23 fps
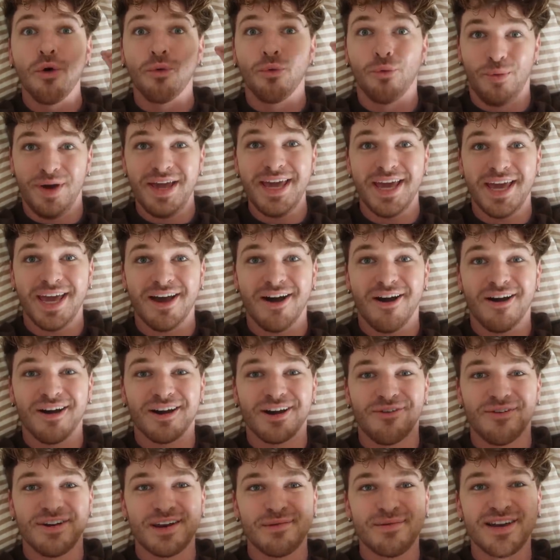we are
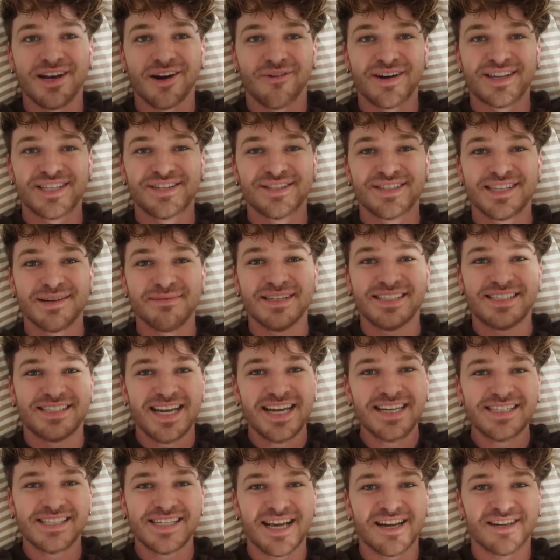going to be going to some
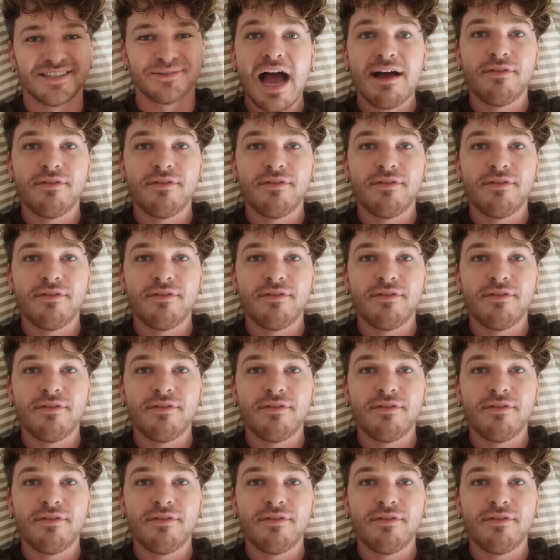estate sales.